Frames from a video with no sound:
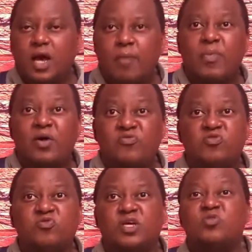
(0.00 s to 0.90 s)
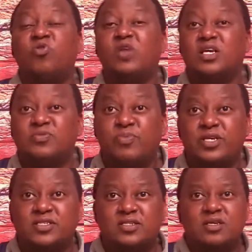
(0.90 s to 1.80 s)
above you that God has
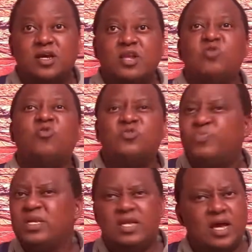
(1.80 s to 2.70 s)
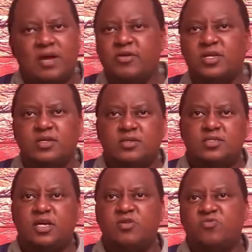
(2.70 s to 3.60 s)
placed. Don't be in a hurry,
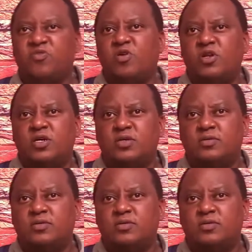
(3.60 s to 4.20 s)
child of God.